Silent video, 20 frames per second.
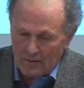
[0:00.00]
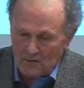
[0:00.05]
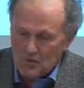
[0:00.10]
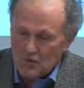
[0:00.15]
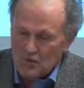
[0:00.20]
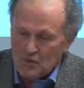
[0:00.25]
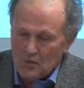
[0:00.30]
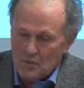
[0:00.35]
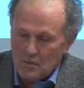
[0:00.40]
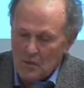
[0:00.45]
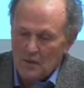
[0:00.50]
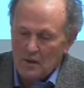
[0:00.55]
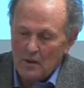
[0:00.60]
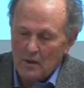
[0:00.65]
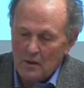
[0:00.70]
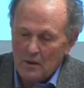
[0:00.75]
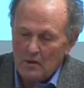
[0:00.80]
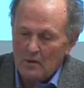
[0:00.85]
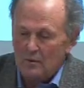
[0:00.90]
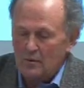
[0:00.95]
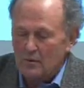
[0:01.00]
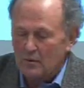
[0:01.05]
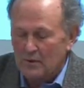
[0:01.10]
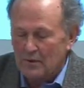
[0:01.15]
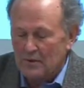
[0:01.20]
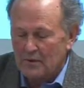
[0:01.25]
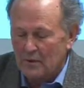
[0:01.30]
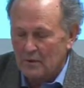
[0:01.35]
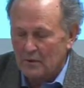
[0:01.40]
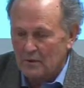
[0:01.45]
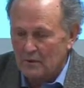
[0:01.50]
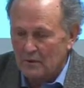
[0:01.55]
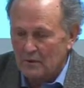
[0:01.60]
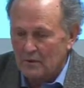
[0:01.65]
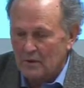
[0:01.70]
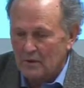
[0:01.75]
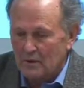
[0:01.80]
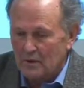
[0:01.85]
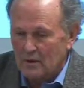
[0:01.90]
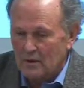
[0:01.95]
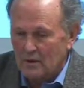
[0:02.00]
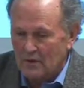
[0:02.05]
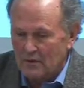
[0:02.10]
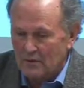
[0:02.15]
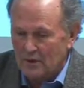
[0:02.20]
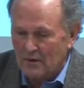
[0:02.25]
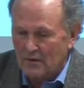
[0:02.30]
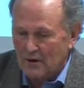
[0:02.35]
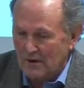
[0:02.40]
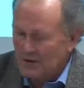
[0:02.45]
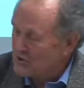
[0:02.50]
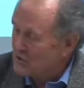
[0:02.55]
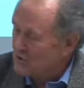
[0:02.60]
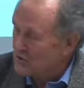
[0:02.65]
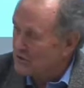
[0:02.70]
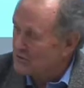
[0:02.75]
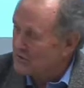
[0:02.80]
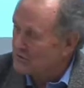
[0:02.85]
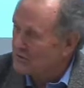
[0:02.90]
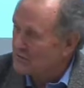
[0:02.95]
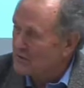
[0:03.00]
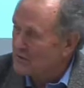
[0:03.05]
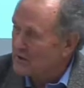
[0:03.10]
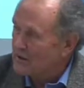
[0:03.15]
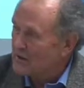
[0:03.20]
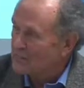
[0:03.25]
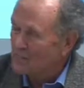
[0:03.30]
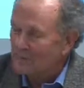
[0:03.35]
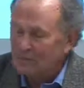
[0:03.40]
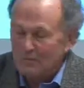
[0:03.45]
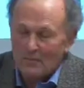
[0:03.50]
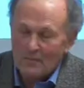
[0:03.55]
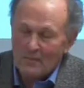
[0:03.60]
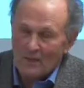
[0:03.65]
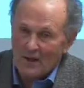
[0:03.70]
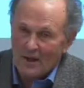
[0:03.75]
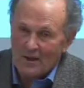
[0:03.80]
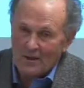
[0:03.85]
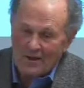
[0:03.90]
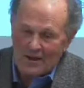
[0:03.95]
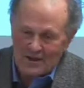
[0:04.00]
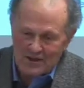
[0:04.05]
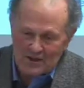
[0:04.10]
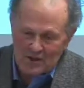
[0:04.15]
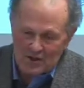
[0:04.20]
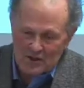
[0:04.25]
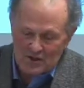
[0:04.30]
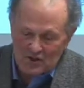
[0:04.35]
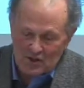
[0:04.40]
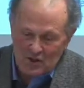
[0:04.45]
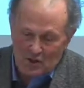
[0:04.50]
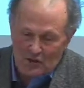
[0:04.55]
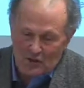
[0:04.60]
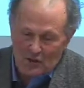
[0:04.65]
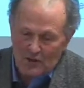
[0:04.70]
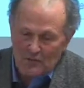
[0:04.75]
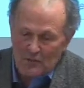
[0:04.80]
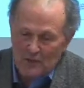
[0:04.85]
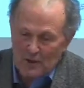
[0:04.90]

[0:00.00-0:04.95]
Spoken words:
should be, or indeed the direction of analysis. So there are